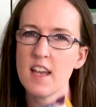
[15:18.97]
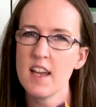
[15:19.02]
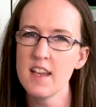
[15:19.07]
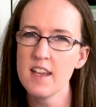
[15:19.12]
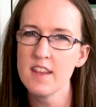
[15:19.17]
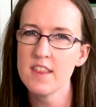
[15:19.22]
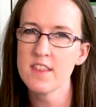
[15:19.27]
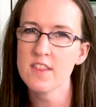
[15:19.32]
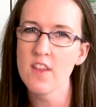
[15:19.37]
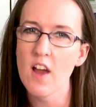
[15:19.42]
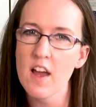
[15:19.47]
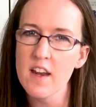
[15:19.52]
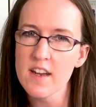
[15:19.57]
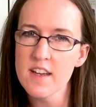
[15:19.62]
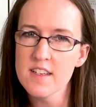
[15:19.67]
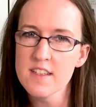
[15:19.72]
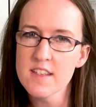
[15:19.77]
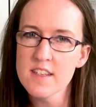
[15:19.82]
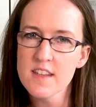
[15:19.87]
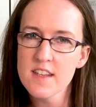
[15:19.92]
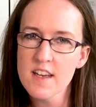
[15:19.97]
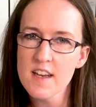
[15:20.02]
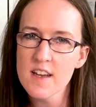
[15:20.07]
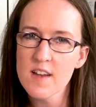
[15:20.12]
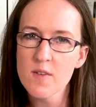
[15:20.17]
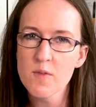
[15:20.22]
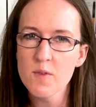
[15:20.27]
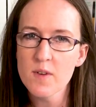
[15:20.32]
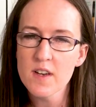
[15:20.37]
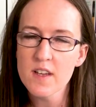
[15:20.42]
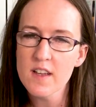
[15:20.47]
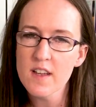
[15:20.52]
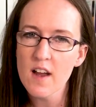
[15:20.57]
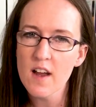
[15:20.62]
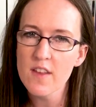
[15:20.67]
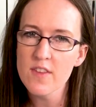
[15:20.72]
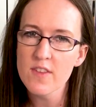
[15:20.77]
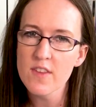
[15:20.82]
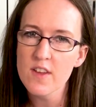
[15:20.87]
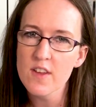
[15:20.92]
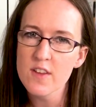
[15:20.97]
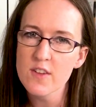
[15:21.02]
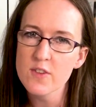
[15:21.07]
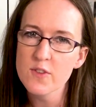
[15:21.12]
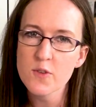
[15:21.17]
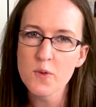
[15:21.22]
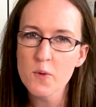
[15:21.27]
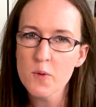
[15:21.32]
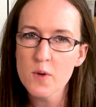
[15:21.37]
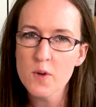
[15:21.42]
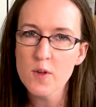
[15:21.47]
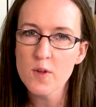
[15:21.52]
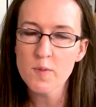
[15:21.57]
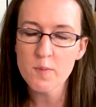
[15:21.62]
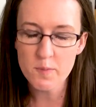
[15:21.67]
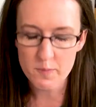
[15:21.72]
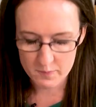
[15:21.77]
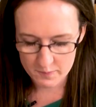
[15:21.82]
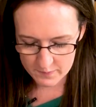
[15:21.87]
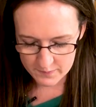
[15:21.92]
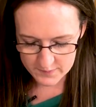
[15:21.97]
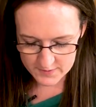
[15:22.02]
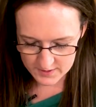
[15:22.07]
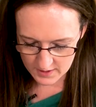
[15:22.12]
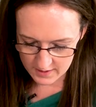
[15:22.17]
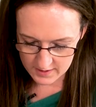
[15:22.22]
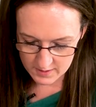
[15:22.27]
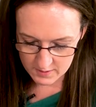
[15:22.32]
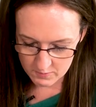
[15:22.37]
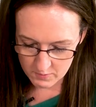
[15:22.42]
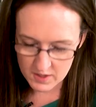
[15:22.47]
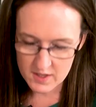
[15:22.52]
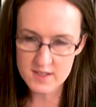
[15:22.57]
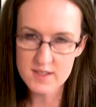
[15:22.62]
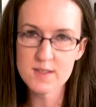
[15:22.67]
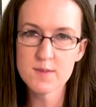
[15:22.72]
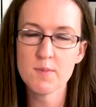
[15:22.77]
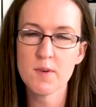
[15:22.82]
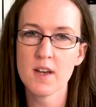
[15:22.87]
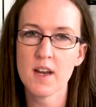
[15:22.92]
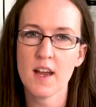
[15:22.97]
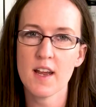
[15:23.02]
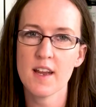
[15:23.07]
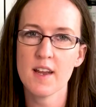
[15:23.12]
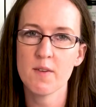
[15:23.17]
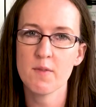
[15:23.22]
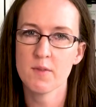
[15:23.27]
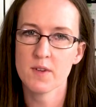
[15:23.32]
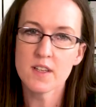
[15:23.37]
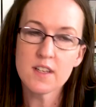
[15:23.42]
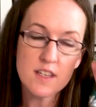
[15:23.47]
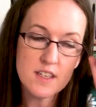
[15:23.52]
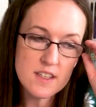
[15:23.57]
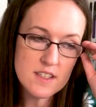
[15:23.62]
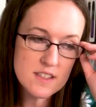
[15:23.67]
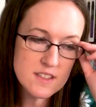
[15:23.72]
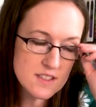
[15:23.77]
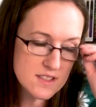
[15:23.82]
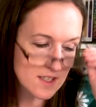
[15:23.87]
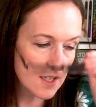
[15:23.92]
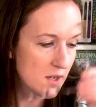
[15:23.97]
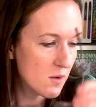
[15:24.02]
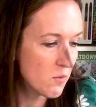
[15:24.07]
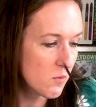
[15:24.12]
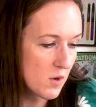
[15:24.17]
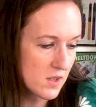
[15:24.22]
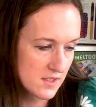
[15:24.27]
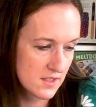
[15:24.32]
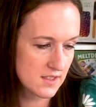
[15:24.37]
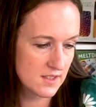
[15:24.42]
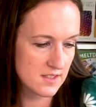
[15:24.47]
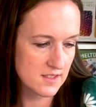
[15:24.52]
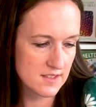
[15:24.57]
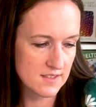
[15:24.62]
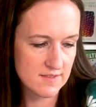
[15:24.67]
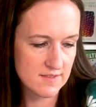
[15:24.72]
I thought I did that when I got the dual-sided ones, but I realized it wasn't.